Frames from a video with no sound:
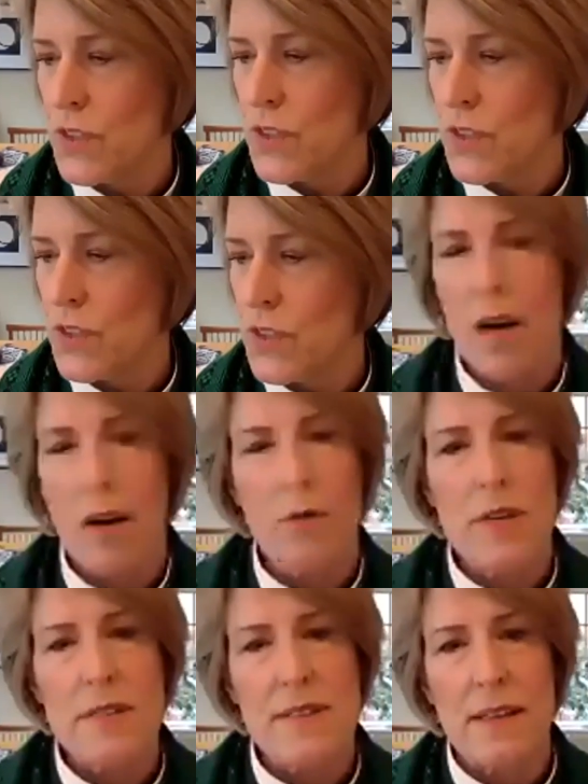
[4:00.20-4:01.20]
from our
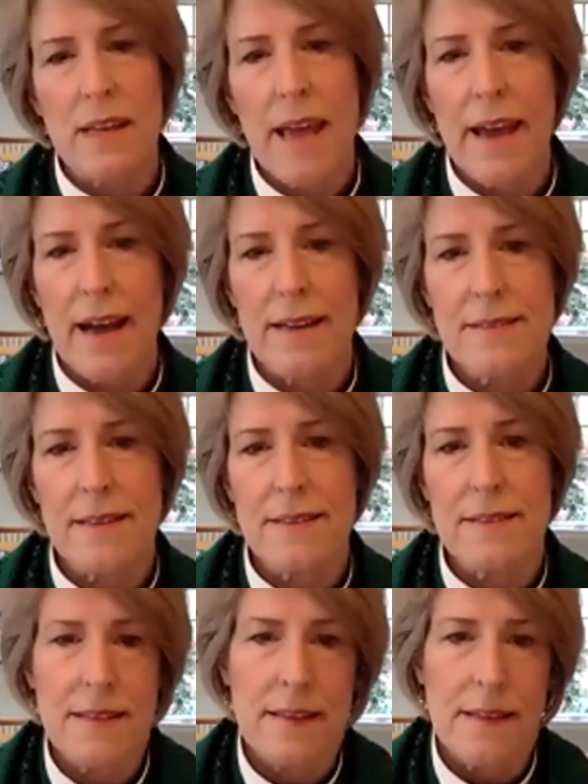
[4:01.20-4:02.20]
recent chaos
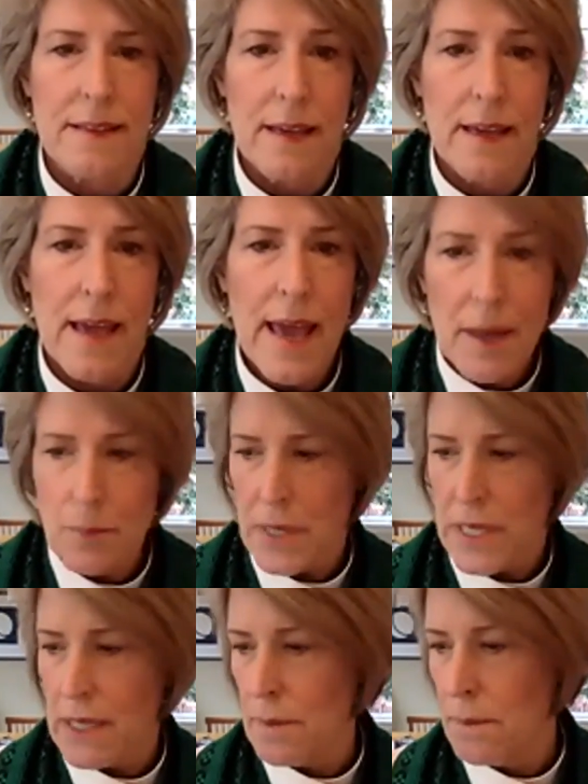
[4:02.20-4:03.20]
as anything can
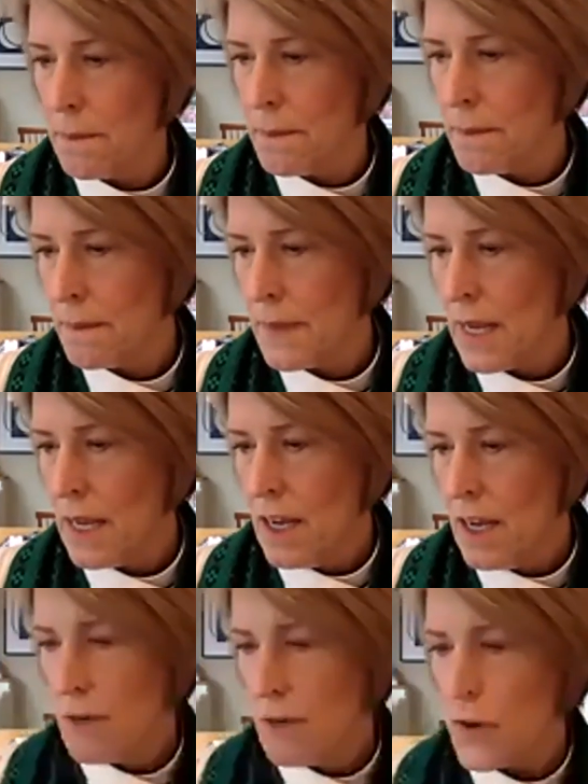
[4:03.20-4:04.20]
be.
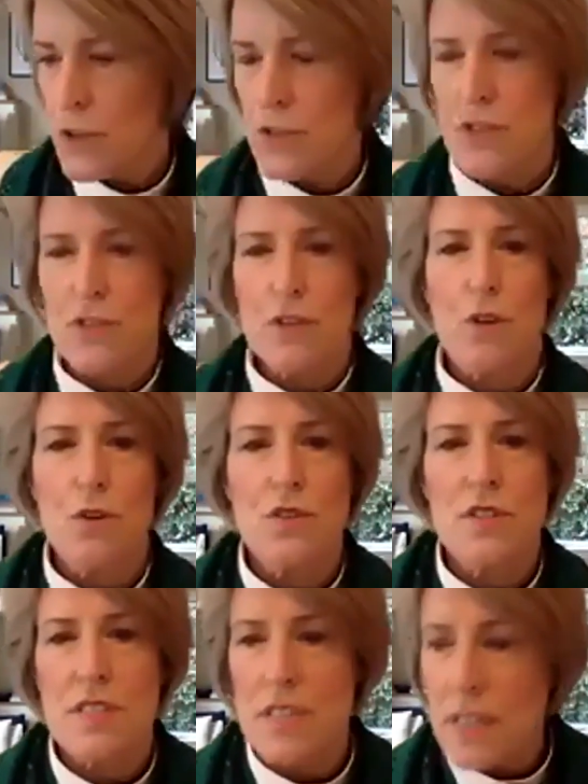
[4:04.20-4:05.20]
First, those
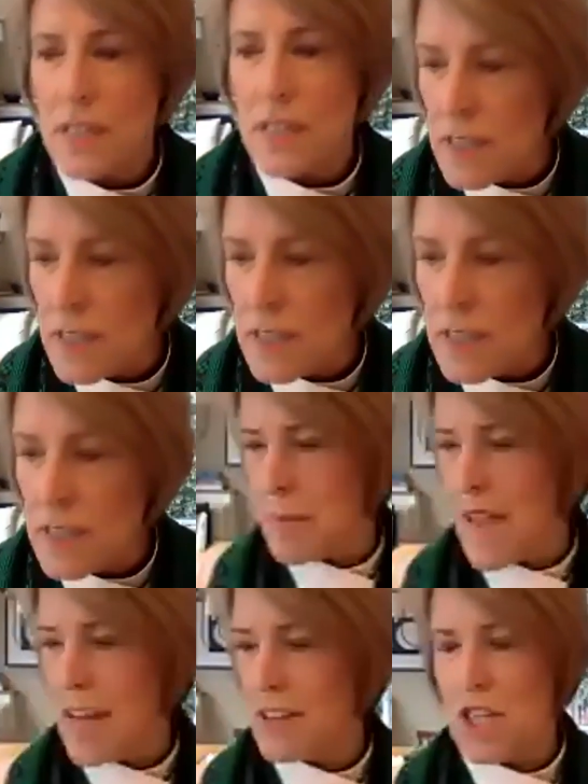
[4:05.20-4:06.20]
dignified
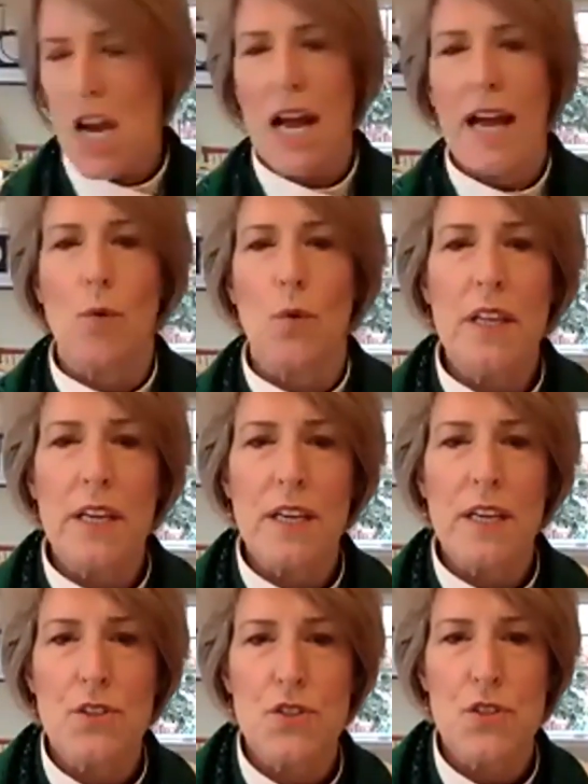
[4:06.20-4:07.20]
magi
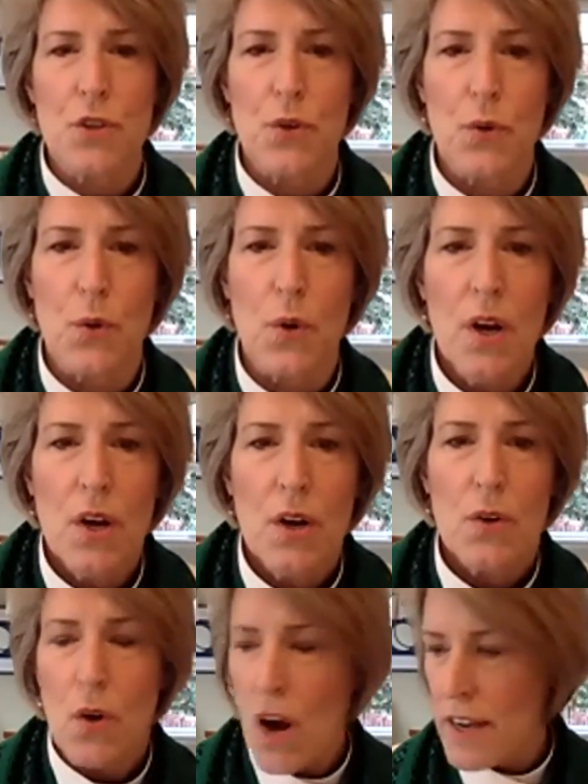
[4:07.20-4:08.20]
willing to
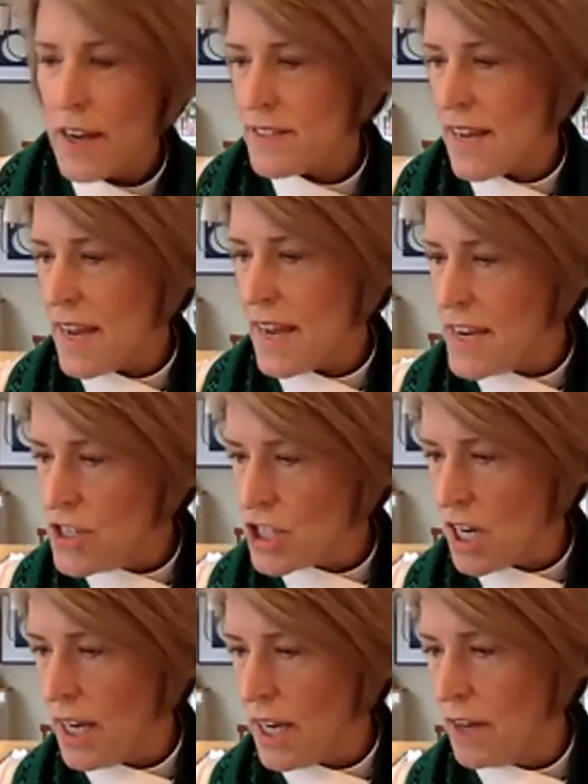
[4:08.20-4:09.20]
cross
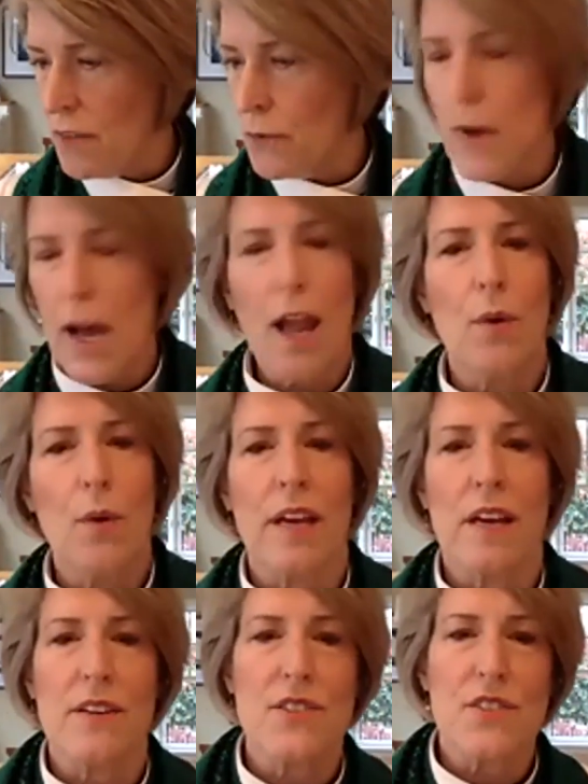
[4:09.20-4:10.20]
Asia,
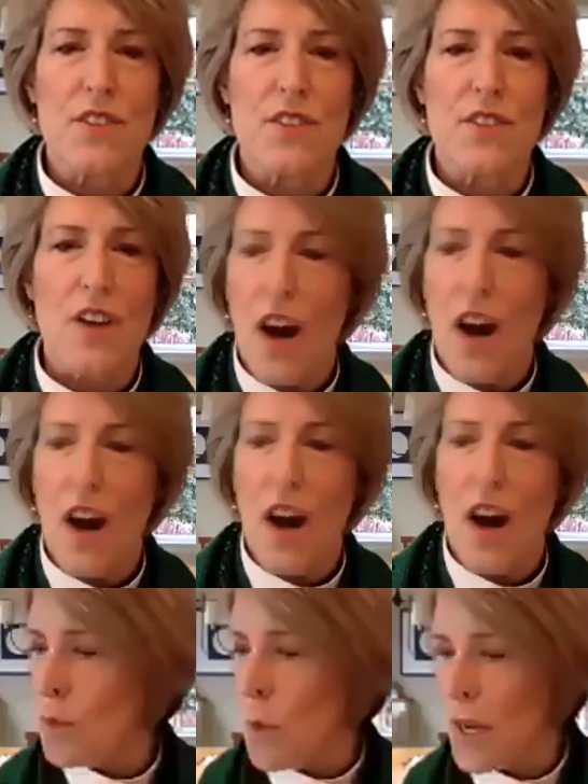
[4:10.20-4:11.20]
following a star of
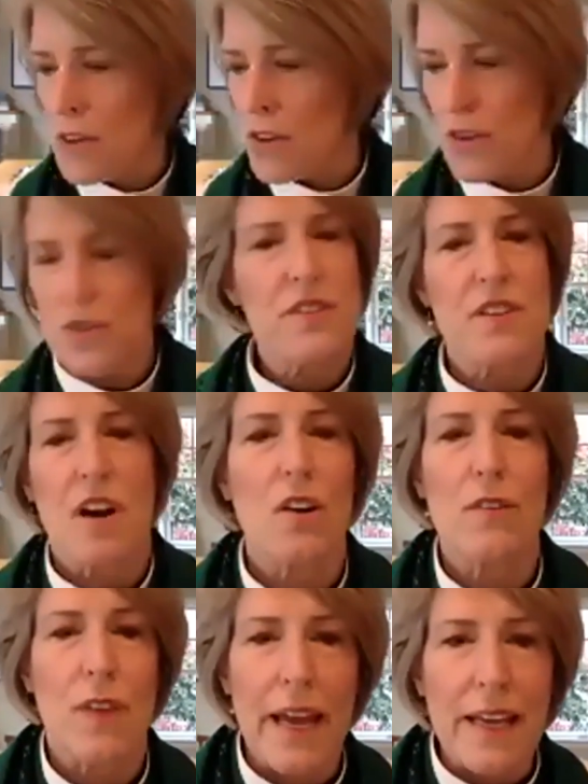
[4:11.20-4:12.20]
wonder, star
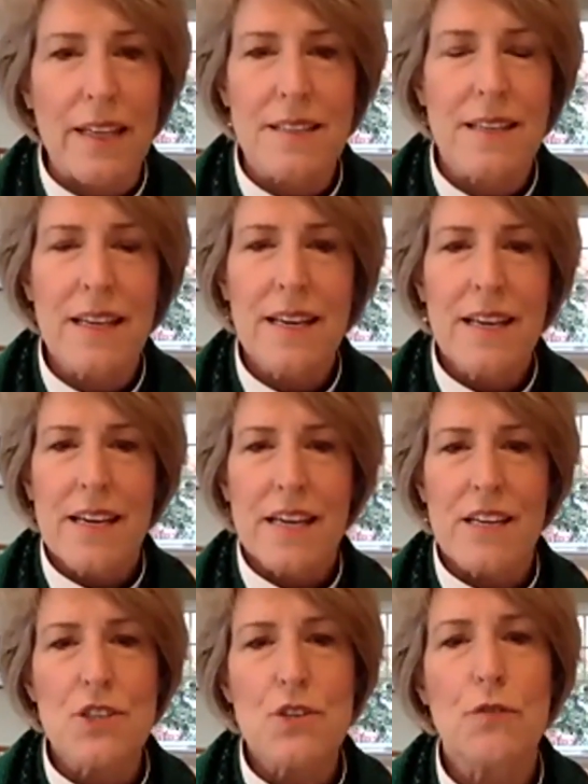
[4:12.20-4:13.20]
of light
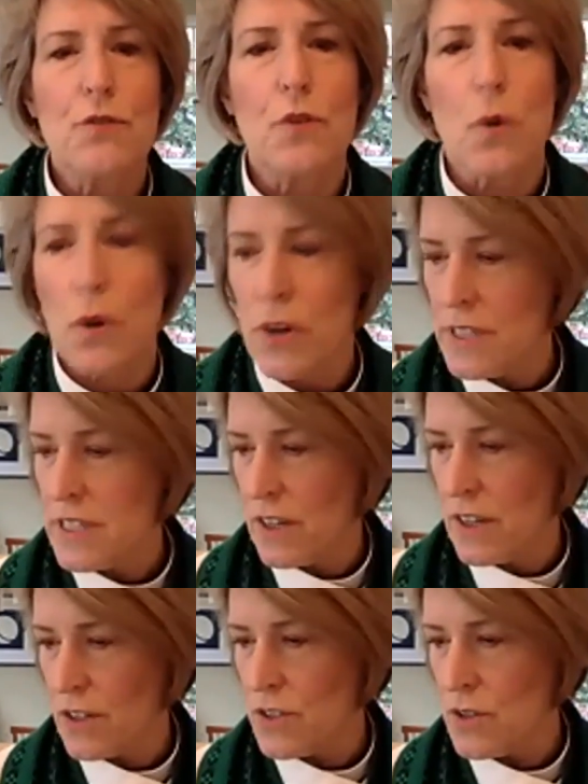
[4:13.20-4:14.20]
into foreign
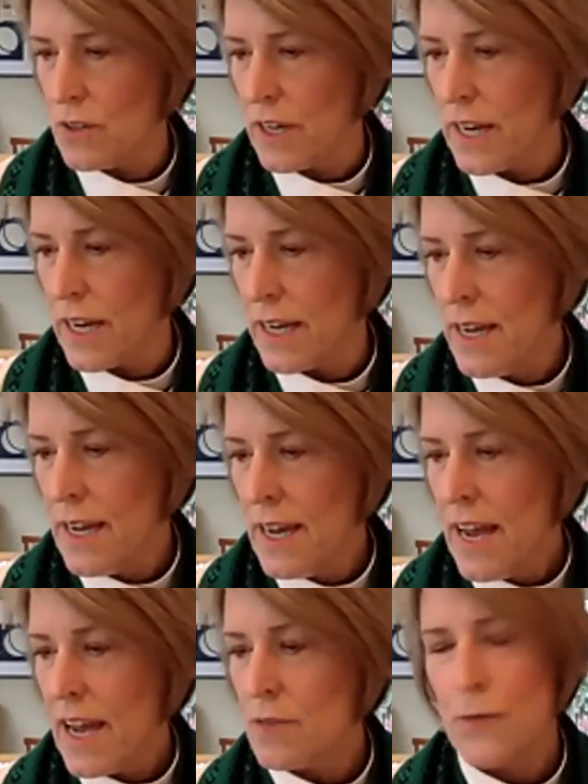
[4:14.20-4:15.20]
territory,
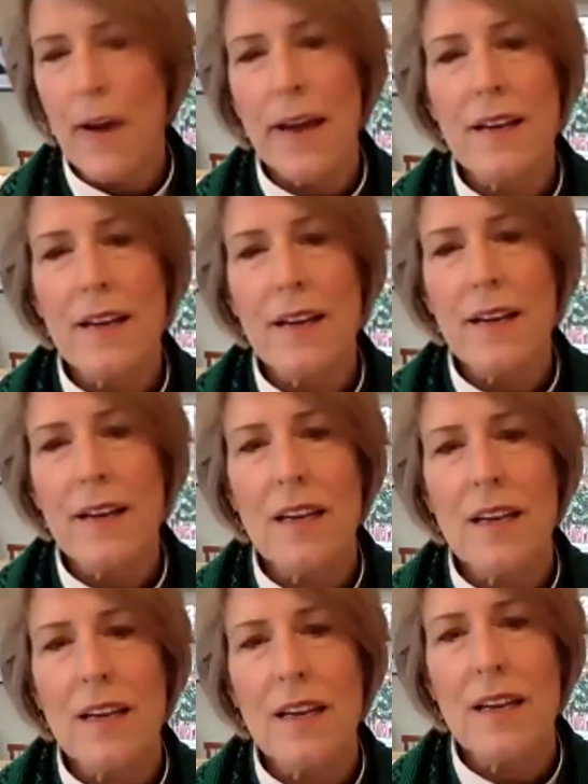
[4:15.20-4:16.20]
and finally
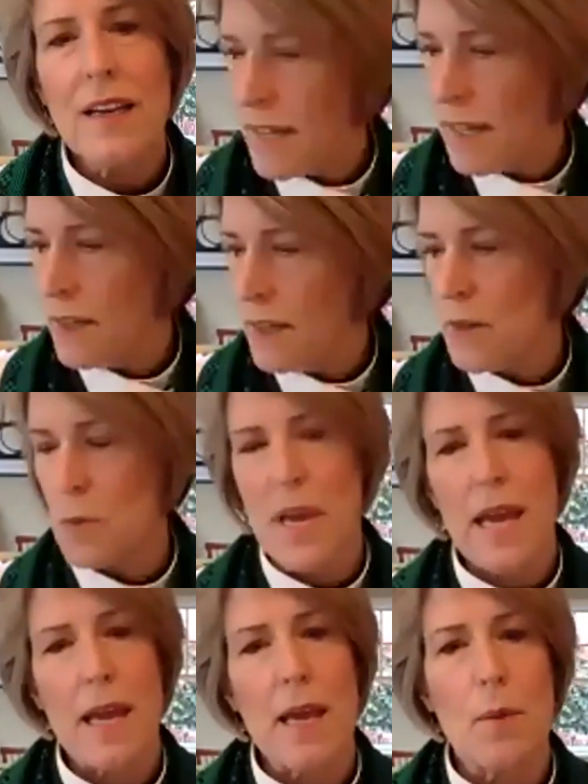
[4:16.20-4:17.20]
finding the
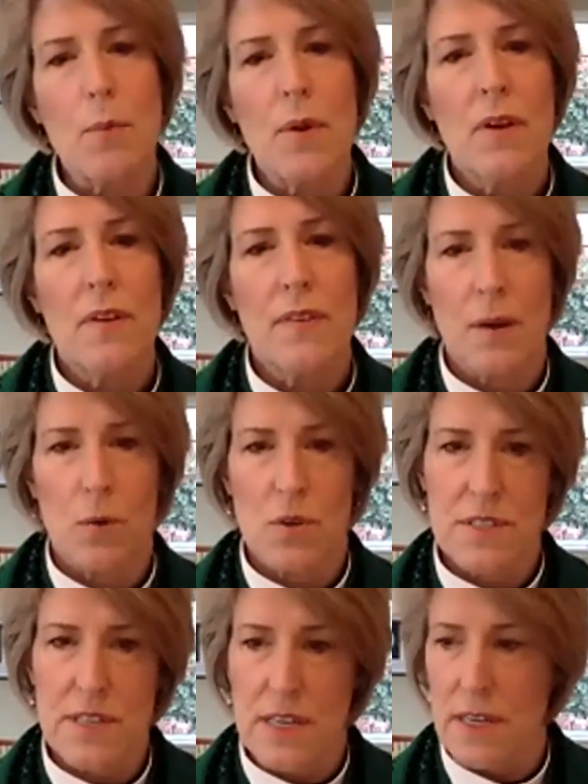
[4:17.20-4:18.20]
babe they were
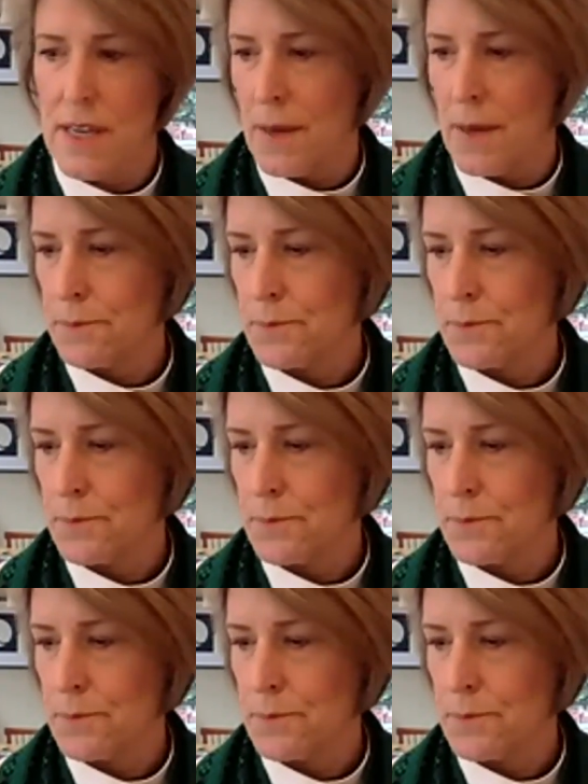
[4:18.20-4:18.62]
seeking.